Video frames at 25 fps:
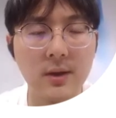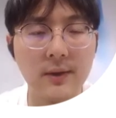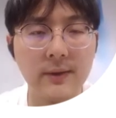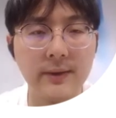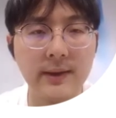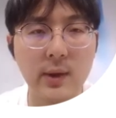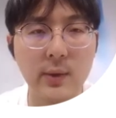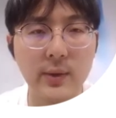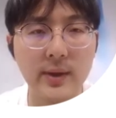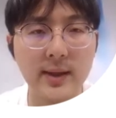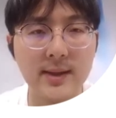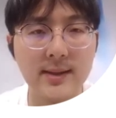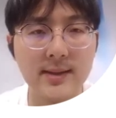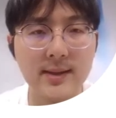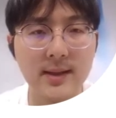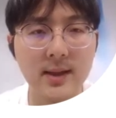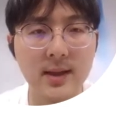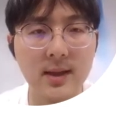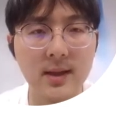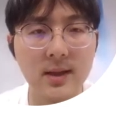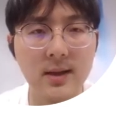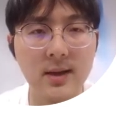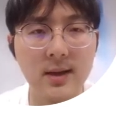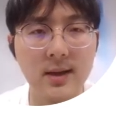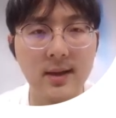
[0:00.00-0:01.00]
Now we can see
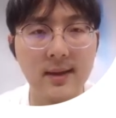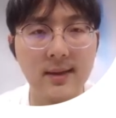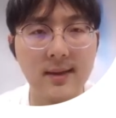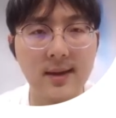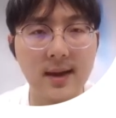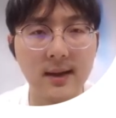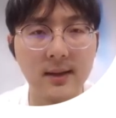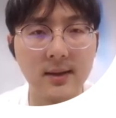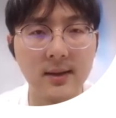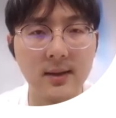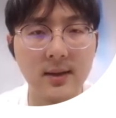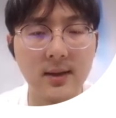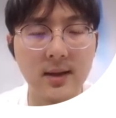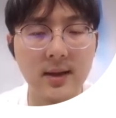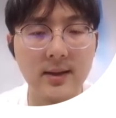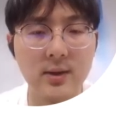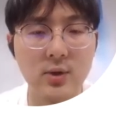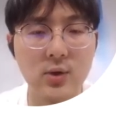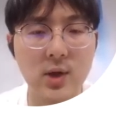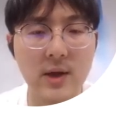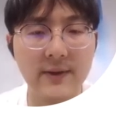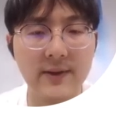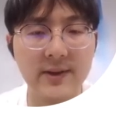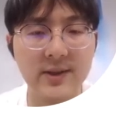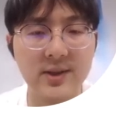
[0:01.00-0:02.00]
clearly that it's
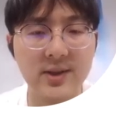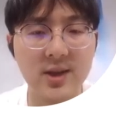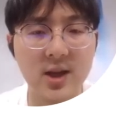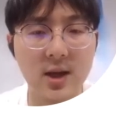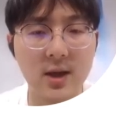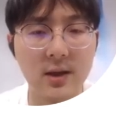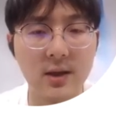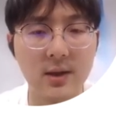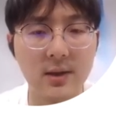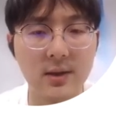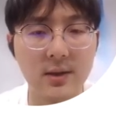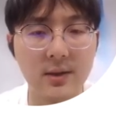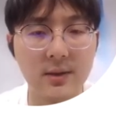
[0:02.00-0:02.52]
a traffic sign.